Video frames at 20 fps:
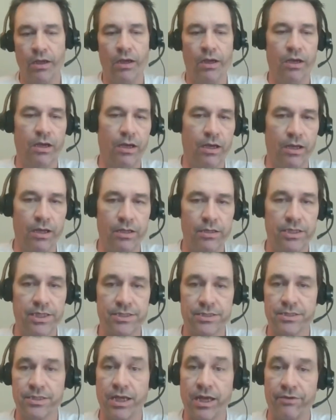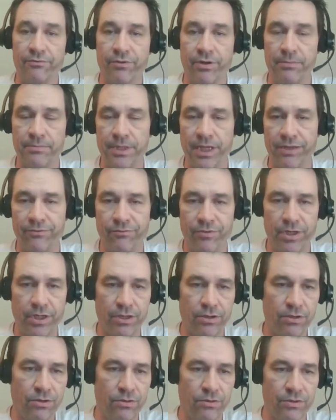Uh, this is kind of an update
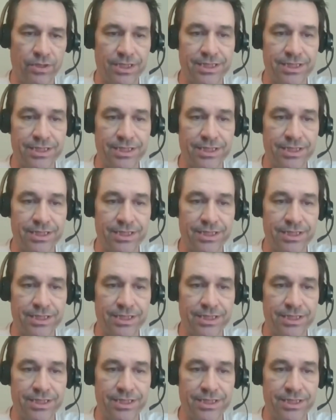video.